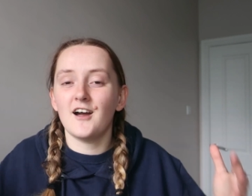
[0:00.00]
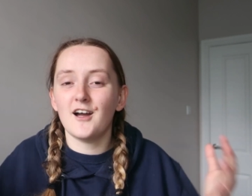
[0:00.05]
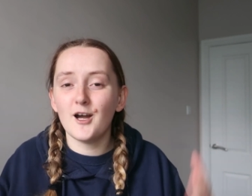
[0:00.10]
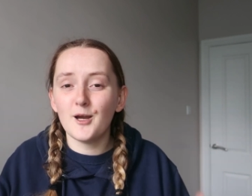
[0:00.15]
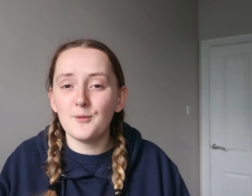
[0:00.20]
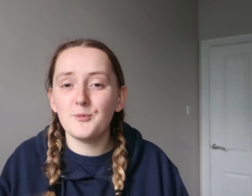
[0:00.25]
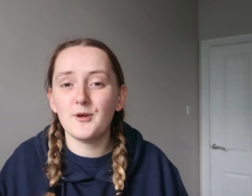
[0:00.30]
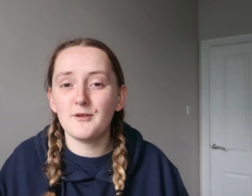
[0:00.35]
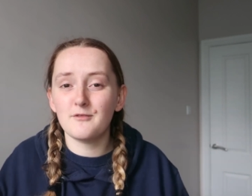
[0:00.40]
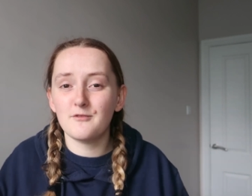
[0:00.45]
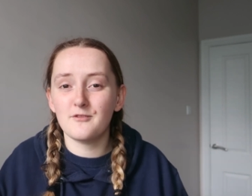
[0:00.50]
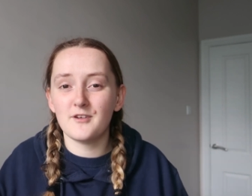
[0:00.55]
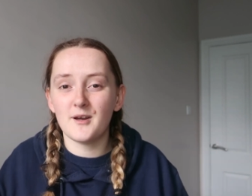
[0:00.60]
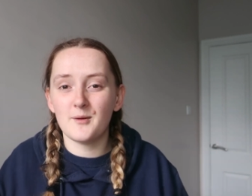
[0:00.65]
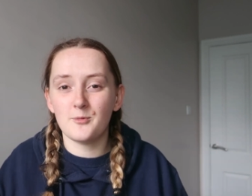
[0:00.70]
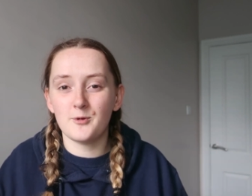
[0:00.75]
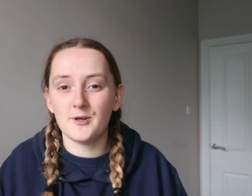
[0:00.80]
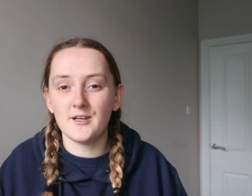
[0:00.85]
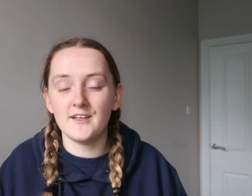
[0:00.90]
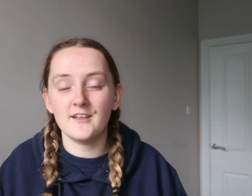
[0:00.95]
Hope you have a
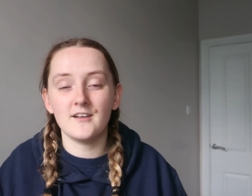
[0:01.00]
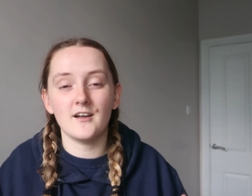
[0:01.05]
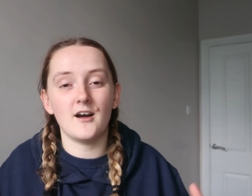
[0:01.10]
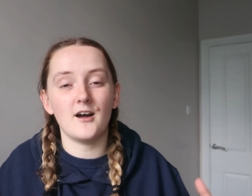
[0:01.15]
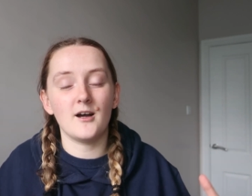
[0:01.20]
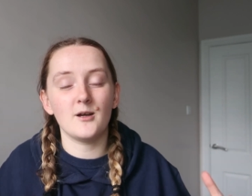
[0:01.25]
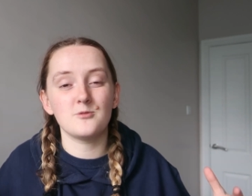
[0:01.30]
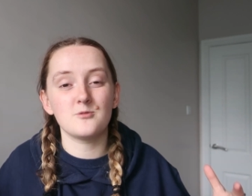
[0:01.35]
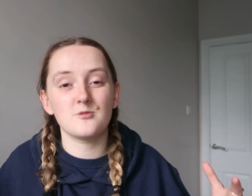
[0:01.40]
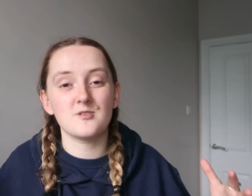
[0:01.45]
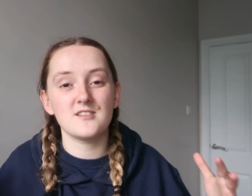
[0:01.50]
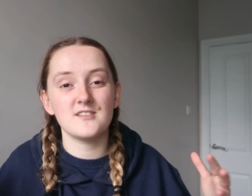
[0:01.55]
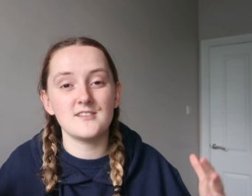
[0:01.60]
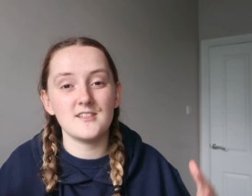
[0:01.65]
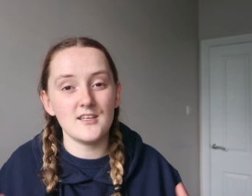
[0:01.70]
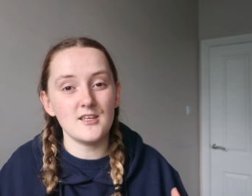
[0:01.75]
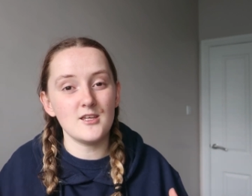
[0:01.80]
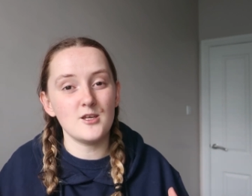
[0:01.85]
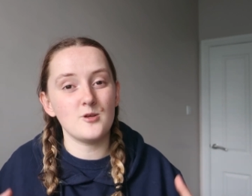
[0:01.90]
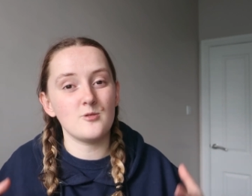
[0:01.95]
fab week. I will
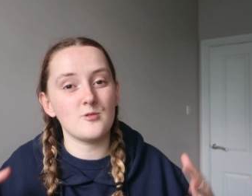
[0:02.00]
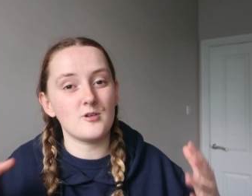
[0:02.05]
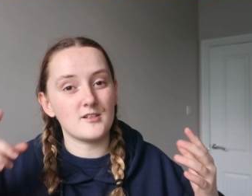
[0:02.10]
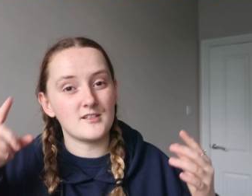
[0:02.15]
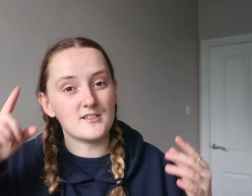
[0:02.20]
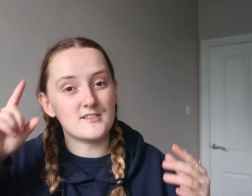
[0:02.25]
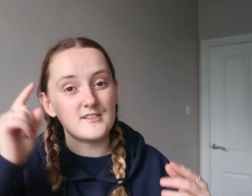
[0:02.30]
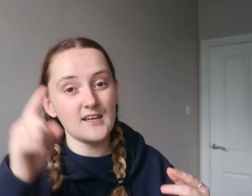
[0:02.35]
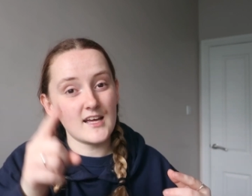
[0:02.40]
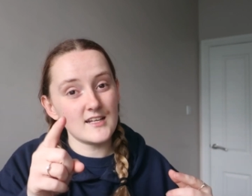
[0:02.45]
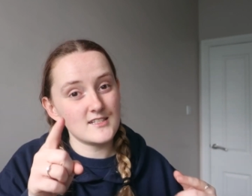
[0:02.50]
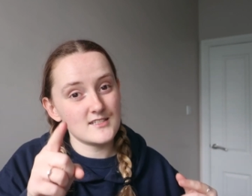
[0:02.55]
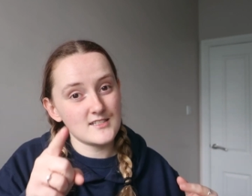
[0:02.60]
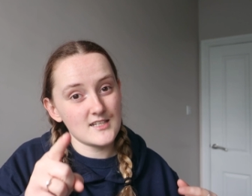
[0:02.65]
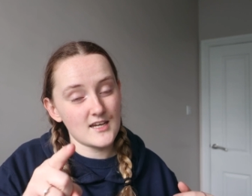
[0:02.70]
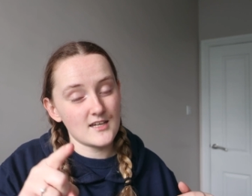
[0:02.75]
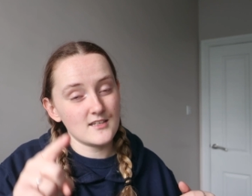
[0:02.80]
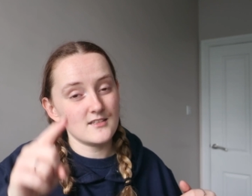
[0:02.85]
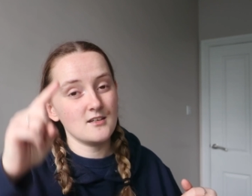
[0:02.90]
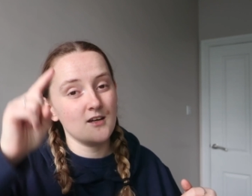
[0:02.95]
see you on
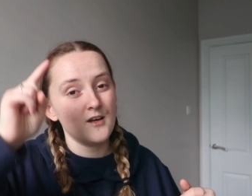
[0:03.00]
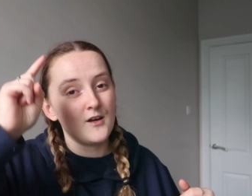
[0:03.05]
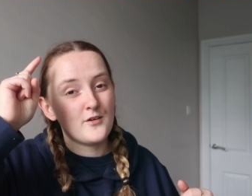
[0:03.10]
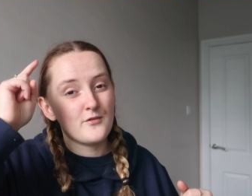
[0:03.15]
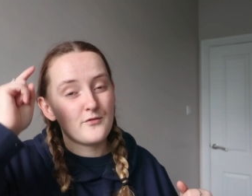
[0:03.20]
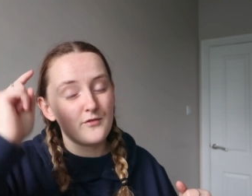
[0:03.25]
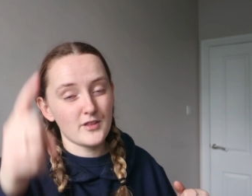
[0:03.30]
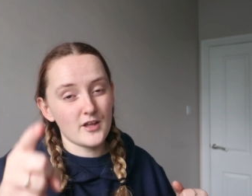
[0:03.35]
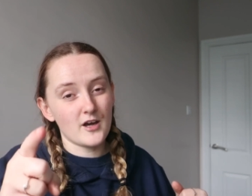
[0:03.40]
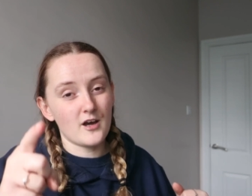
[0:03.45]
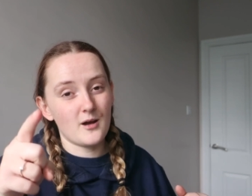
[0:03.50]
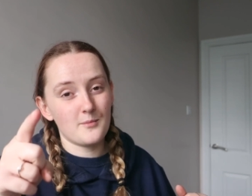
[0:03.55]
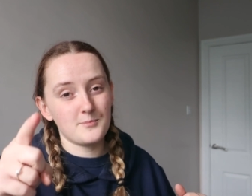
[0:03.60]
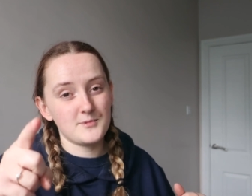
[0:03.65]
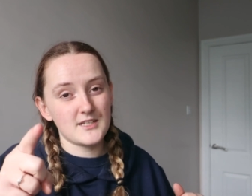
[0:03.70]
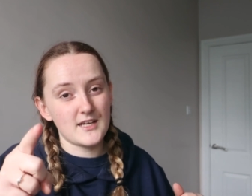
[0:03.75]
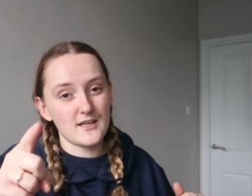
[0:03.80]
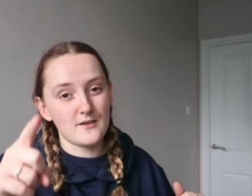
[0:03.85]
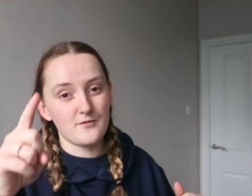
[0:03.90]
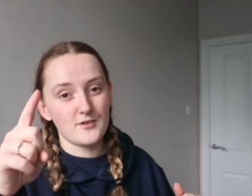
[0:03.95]
Saturday for that
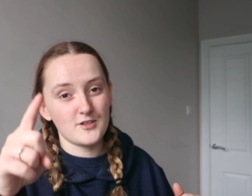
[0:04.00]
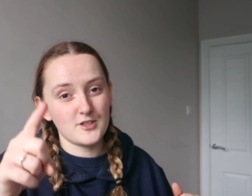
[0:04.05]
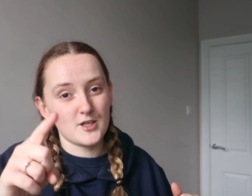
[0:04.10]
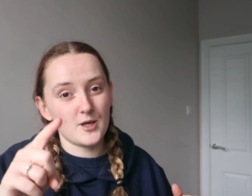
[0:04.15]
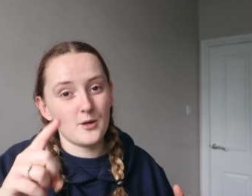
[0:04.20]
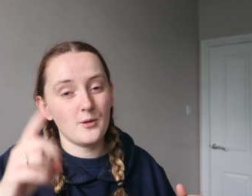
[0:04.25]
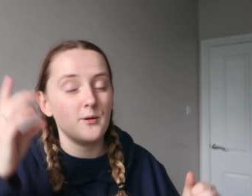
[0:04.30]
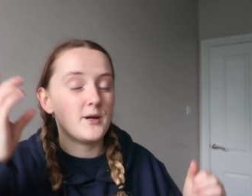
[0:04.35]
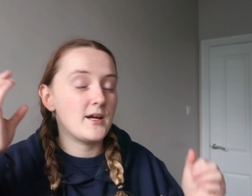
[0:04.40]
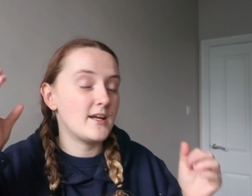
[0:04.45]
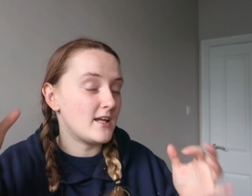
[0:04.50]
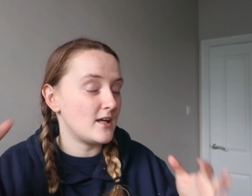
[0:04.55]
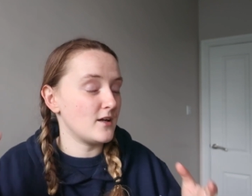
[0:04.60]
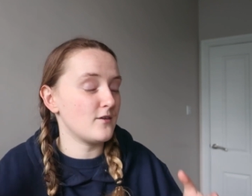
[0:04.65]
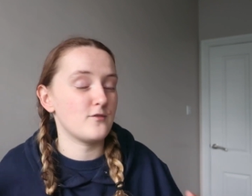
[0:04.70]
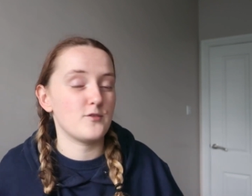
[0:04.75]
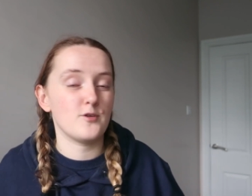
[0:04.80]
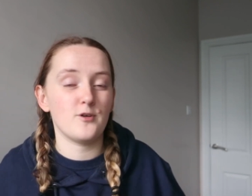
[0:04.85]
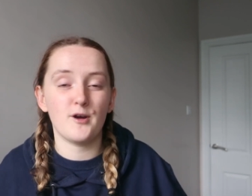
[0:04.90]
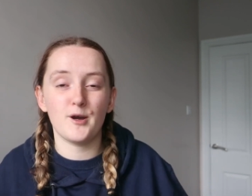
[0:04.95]
update video, and
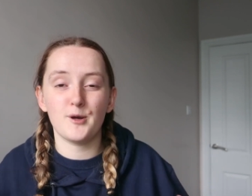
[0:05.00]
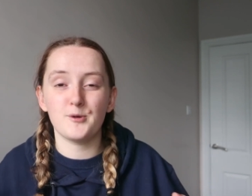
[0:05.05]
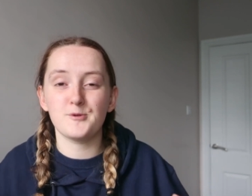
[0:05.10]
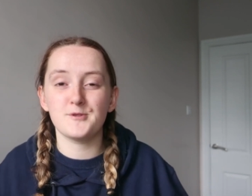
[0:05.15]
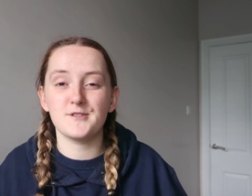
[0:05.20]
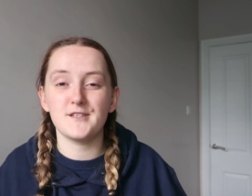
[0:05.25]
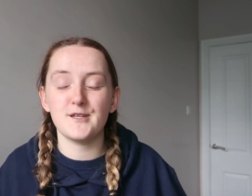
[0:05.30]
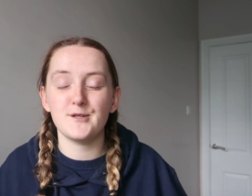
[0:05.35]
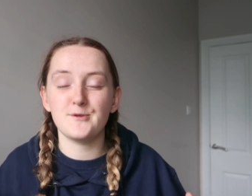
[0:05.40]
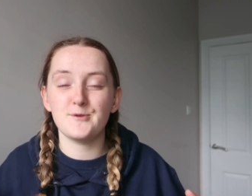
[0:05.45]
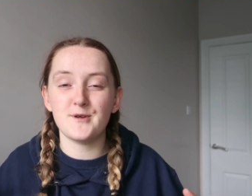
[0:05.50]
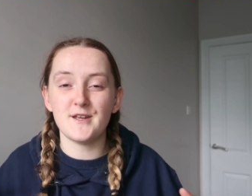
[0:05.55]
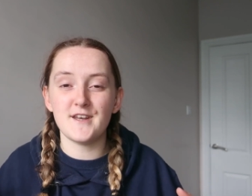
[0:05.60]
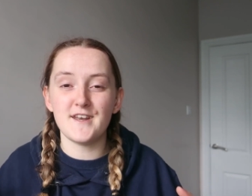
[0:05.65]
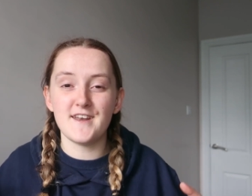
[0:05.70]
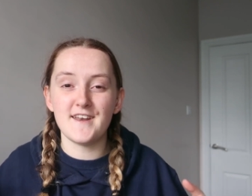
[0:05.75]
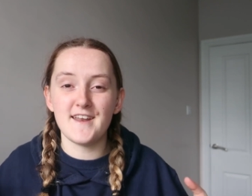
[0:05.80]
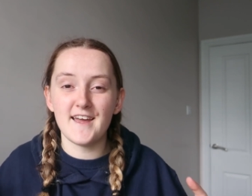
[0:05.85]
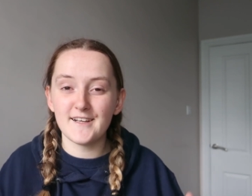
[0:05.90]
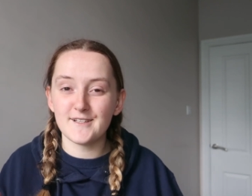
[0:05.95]
if not, I will see you
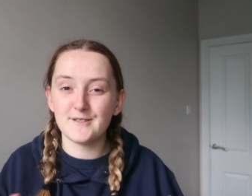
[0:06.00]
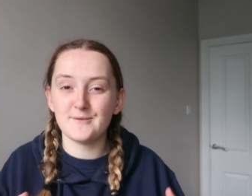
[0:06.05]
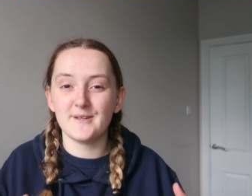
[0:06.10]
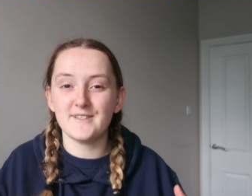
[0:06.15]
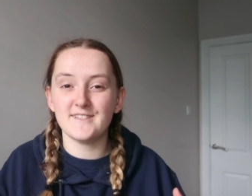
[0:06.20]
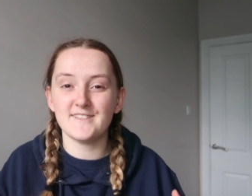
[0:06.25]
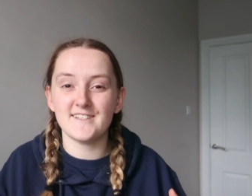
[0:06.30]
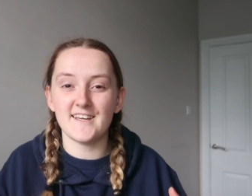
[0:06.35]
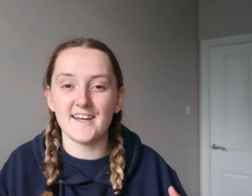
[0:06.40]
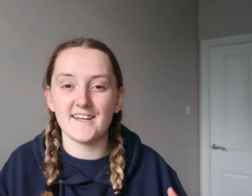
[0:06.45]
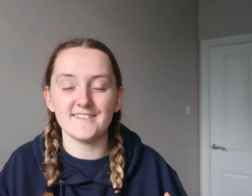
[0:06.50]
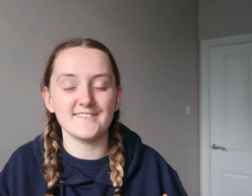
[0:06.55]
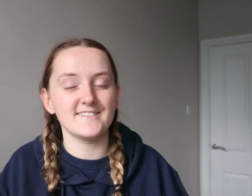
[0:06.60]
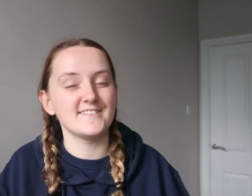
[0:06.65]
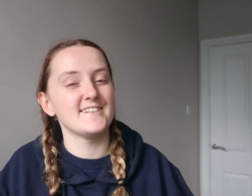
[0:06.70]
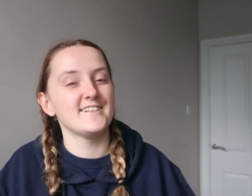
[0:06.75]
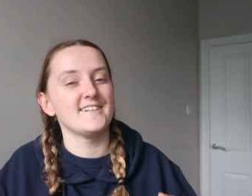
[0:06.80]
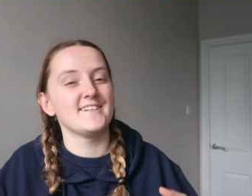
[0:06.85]
next Wednesday